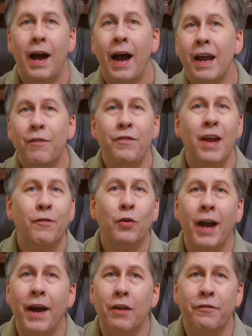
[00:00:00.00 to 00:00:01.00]
I have
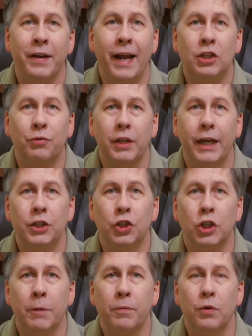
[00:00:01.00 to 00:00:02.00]
never had a financial
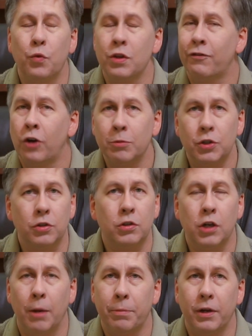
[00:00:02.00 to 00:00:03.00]
relationship with a
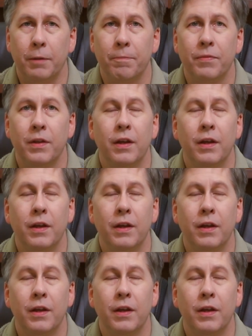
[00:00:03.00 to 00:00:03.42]
pharmaceutical company.